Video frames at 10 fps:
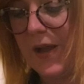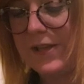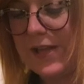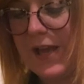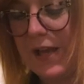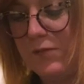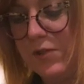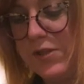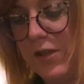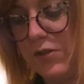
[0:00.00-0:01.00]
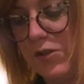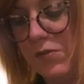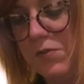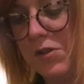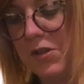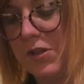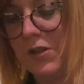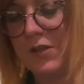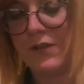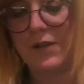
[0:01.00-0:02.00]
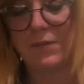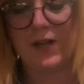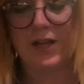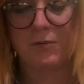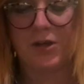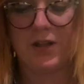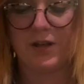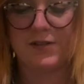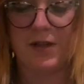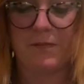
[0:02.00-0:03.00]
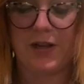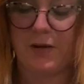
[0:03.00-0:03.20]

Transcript: dad would tell you that banana bread is not banana